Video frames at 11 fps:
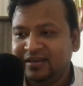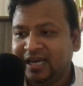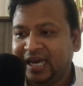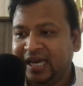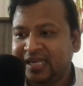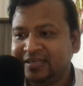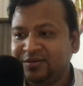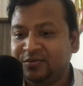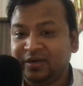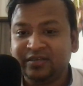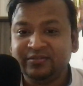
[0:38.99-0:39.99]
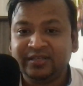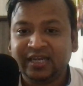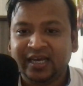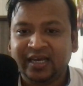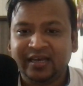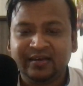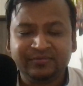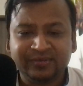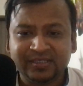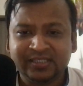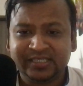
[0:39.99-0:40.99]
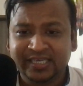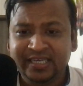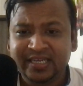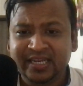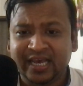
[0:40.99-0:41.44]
and whatever I have seen